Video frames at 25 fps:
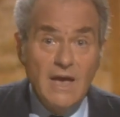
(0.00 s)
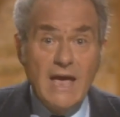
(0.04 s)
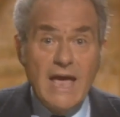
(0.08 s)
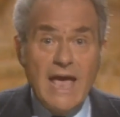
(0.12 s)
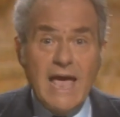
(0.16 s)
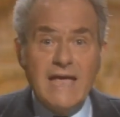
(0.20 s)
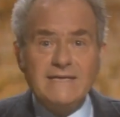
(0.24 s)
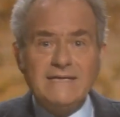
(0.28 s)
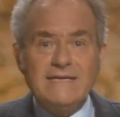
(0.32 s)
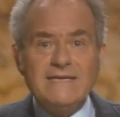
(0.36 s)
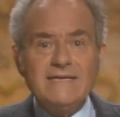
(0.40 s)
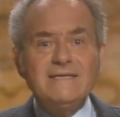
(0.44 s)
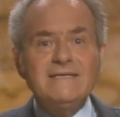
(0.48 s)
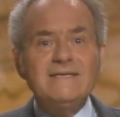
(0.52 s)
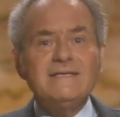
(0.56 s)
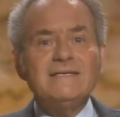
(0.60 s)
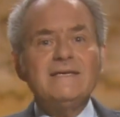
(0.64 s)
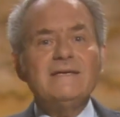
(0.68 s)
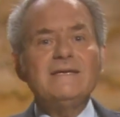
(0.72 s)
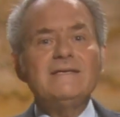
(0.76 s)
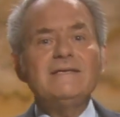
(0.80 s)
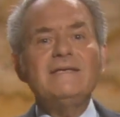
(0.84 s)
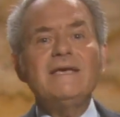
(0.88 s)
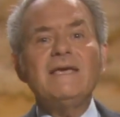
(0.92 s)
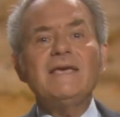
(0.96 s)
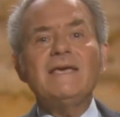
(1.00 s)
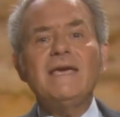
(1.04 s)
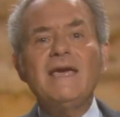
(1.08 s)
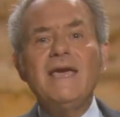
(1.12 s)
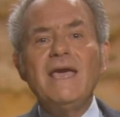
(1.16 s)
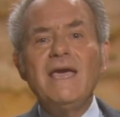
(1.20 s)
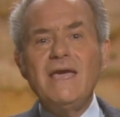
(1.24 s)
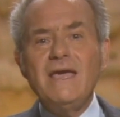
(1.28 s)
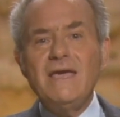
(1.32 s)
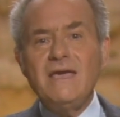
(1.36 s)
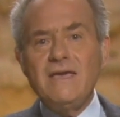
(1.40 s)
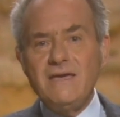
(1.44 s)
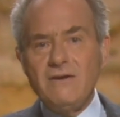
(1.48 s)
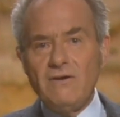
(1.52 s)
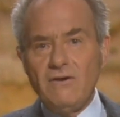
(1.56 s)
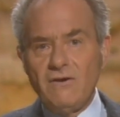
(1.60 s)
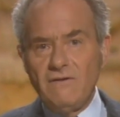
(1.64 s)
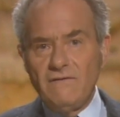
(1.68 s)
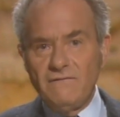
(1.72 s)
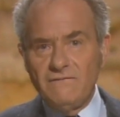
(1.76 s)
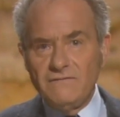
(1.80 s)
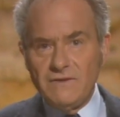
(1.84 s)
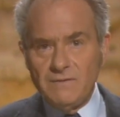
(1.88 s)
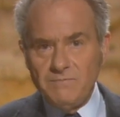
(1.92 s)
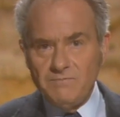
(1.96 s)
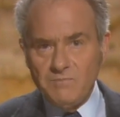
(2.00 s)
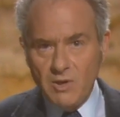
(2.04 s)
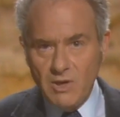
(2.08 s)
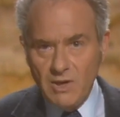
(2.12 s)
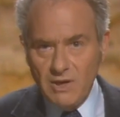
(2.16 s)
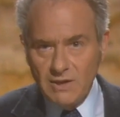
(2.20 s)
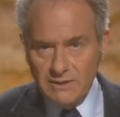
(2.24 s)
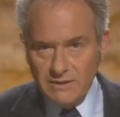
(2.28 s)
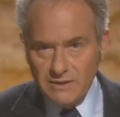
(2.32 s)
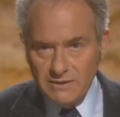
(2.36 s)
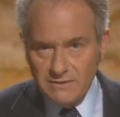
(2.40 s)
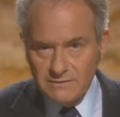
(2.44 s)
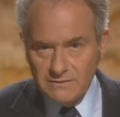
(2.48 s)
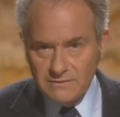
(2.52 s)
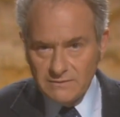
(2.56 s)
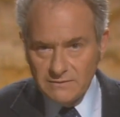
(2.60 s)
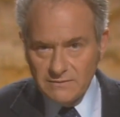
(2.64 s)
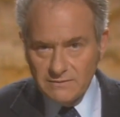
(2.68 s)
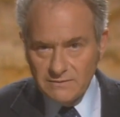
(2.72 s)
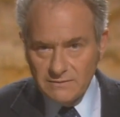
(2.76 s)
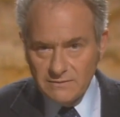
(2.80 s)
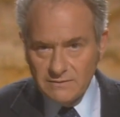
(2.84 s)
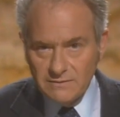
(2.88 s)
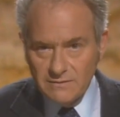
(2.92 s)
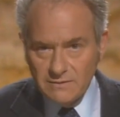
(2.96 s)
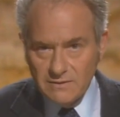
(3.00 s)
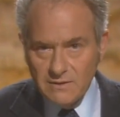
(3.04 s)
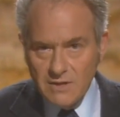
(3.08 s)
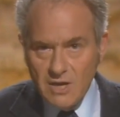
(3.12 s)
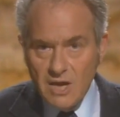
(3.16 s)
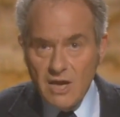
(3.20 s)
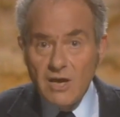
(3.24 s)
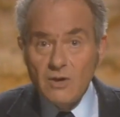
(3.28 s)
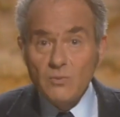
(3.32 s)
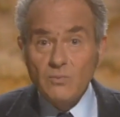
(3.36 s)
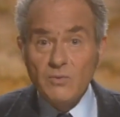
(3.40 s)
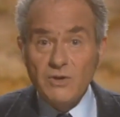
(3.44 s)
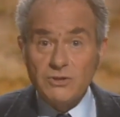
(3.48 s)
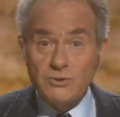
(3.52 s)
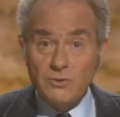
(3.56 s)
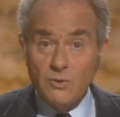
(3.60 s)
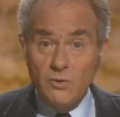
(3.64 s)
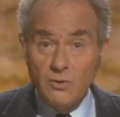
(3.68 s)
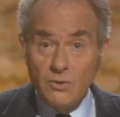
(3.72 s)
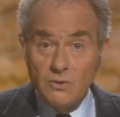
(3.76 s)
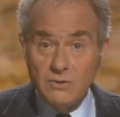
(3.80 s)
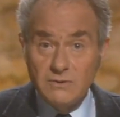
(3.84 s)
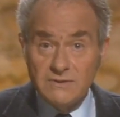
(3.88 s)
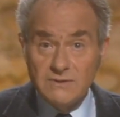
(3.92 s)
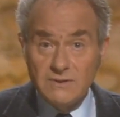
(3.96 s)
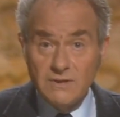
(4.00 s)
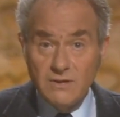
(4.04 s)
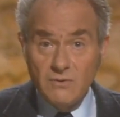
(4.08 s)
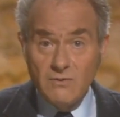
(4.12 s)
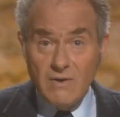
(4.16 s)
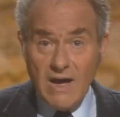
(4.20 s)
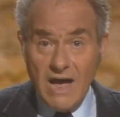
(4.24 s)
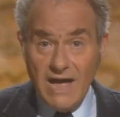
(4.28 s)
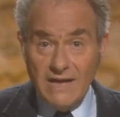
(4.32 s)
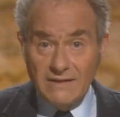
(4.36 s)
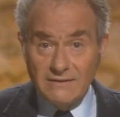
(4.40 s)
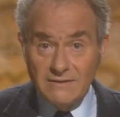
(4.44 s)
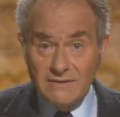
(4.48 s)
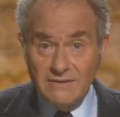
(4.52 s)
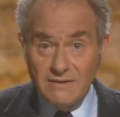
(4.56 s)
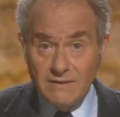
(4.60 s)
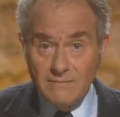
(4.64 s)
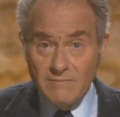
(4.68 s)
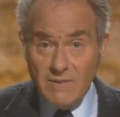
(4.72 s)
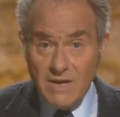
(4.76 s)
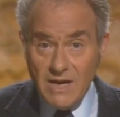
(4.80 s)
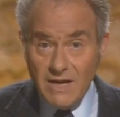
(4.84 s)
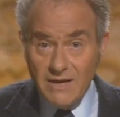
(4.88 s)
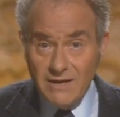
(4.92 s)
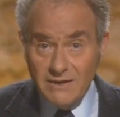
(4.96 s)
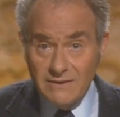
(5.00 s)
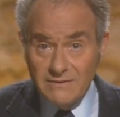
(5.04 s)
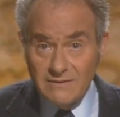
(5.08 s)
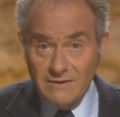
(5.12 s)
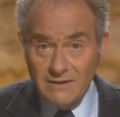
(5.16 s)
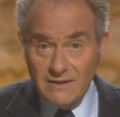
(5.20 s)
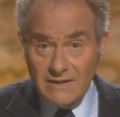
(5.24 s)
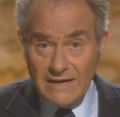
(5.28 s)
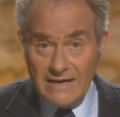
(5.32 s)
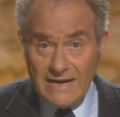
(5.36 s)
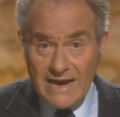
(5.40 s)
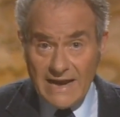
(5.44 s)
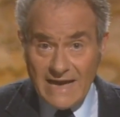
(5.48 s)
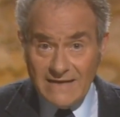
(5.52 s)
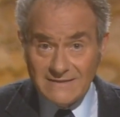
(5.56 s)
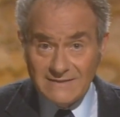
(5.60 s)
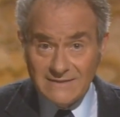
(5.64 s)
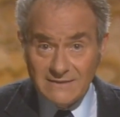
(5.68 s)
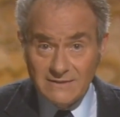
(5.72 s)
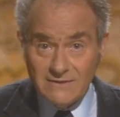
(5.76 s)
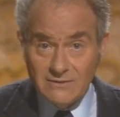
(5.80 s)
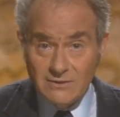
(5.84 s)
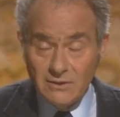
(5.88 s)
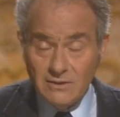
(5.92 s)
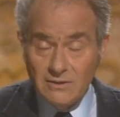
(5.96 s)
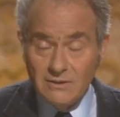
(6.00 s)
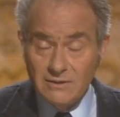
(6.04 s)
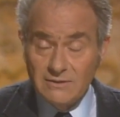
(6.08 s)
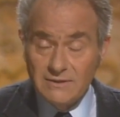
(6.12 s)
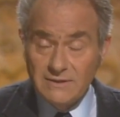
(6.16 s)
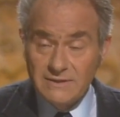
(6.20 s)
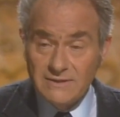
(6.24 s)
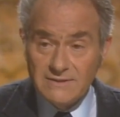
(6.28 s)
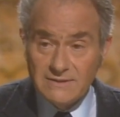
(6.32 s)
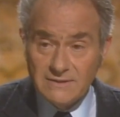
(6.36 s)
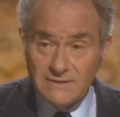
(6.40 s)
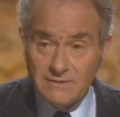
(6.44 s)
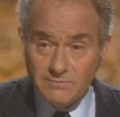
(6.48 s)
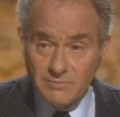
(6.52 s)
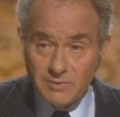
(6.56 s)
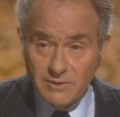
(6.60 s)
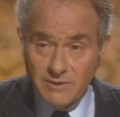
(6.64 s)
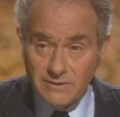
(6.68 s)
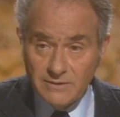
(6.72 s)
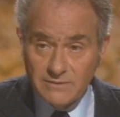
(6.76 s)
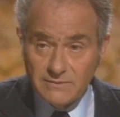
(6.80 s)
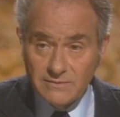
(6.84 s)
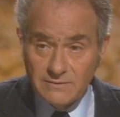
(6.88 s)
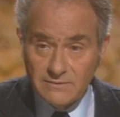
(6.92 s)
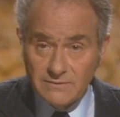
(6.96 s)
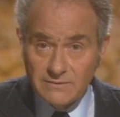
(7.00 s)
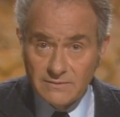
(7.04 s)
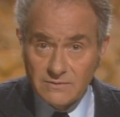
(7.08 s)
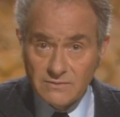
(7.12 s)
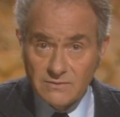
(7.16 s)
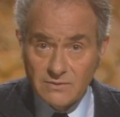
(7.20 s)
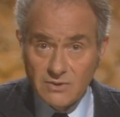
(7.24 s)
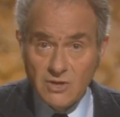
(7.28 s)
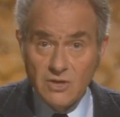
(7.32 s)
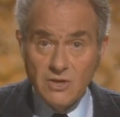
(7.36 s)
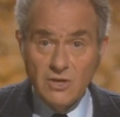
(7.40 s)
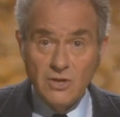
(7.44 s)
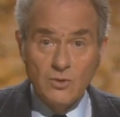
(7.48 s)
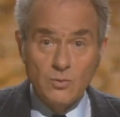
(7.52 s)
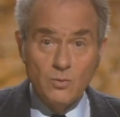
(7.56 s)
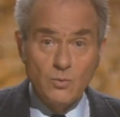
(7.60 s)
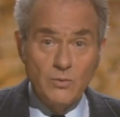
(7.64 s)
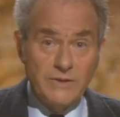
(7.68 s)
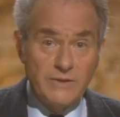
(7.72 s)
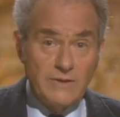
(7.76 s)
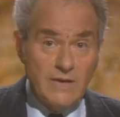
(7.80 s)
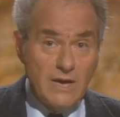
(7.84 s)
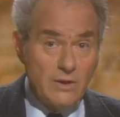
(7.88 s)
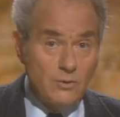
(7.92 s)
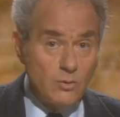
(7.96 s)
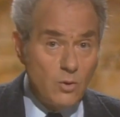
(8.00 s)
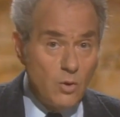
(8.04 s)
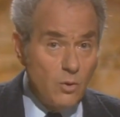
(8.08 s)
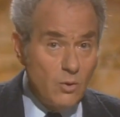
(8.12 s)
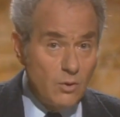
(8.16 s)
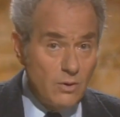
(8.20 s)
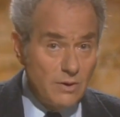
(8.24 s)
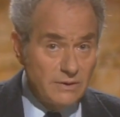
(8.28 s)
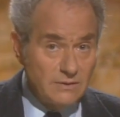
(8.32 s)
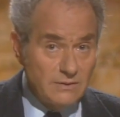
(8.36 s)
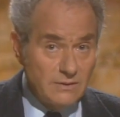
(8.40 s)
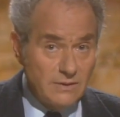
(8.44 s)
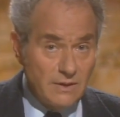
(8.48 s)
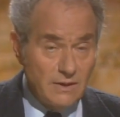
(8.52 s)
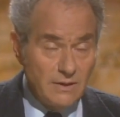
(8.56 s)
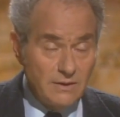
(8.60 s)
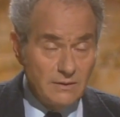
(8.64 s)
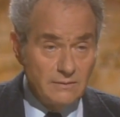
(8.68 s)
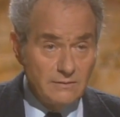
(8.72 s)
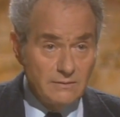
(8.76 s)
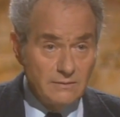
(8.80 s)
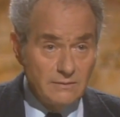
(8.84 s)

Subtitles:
And this decay of the polis, which also undermined the classical disciplines with their order,